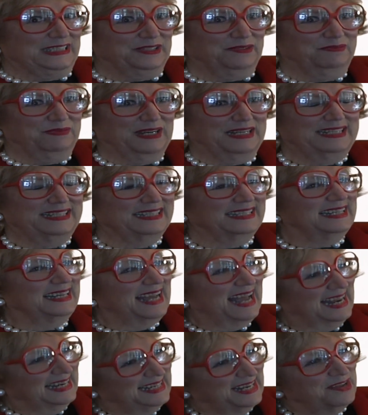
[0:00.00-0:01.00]
But
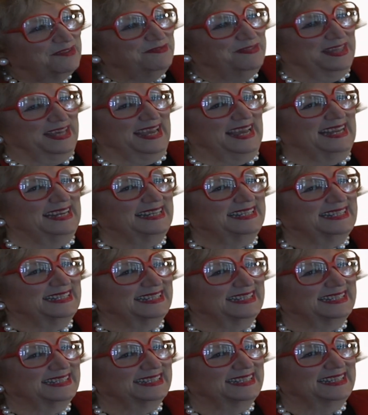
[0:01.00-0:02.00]
I love that.
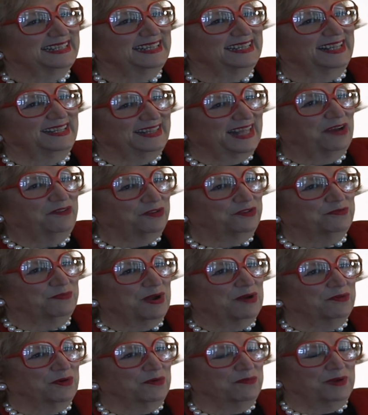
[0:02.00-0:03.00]
That was
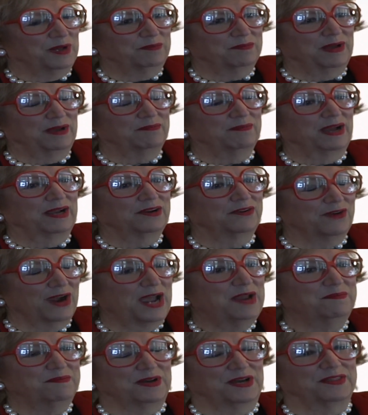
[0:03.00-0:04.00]
my role model. My
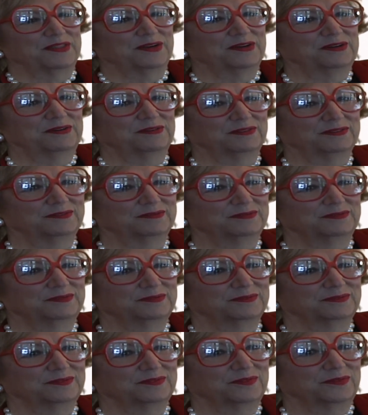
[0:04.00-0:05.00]
grandmother,
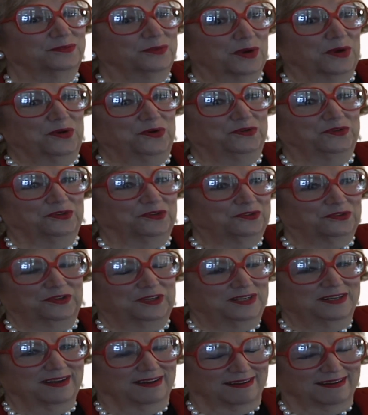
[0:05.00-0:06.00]
Rosa
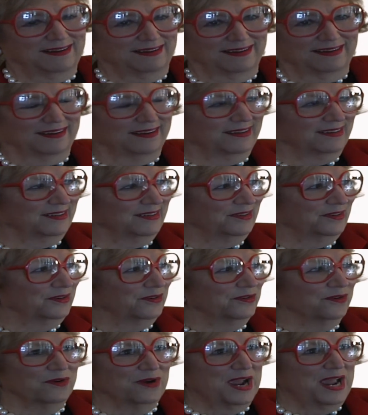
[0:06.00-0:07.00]
C. Hogg,
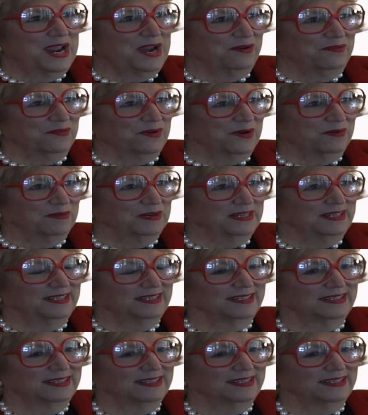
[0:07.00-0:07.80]
great woman.